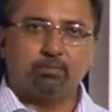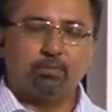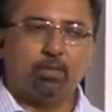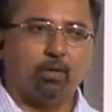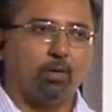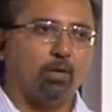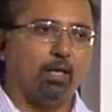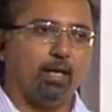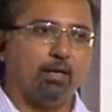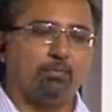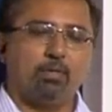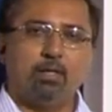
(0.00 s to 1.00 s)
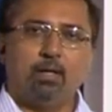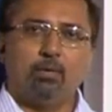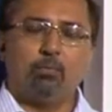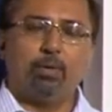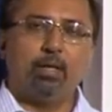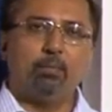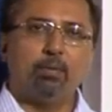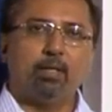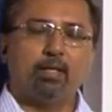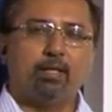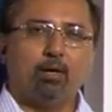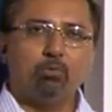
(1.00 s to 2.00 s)
We all have very
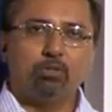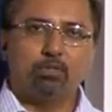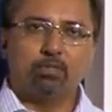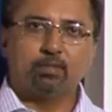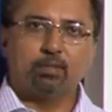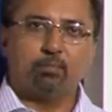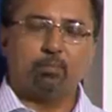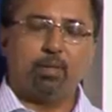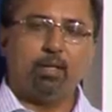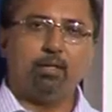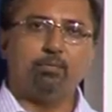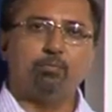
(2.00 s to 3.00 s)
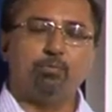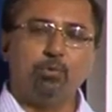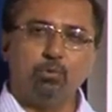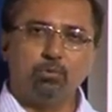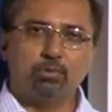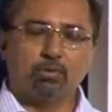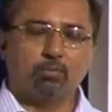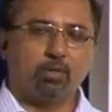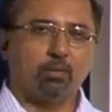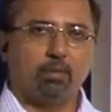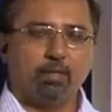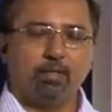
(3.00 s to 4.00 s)
many doubts many views on what
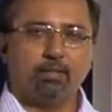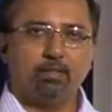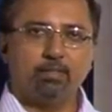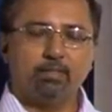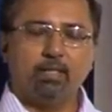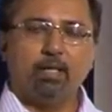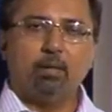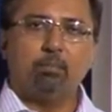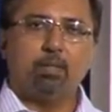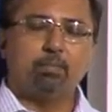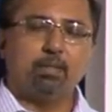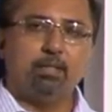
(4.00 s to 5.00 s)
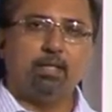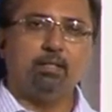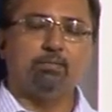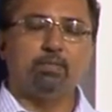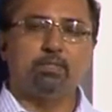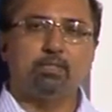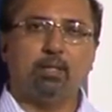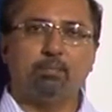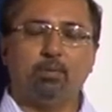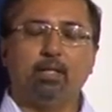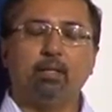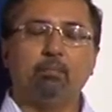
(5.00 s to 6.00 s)
a market is, but by the end of this chapter
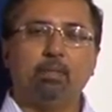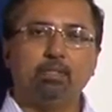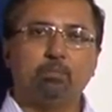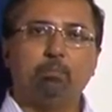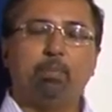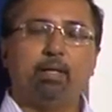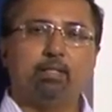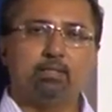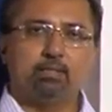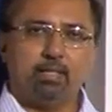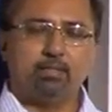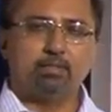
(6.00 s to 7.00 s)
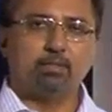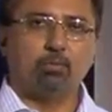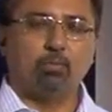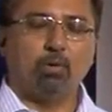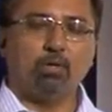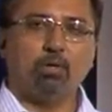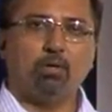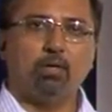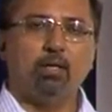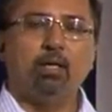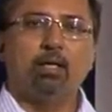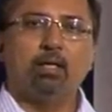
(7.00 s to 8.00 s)
you will get a much better sense of what
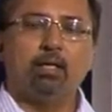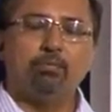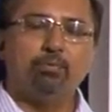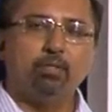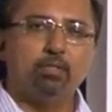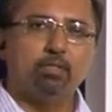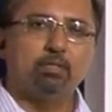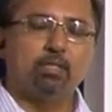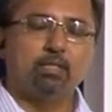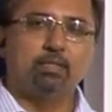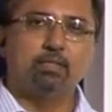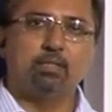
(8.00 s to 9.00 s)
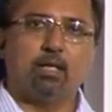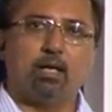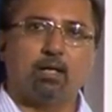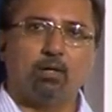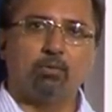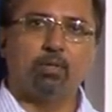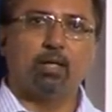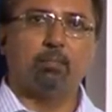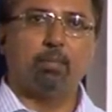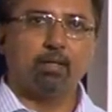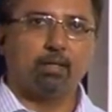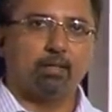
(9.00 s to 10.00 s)
all definitions exist around a
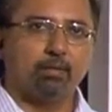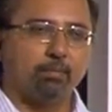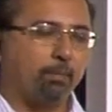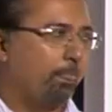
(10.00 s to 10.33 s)
market.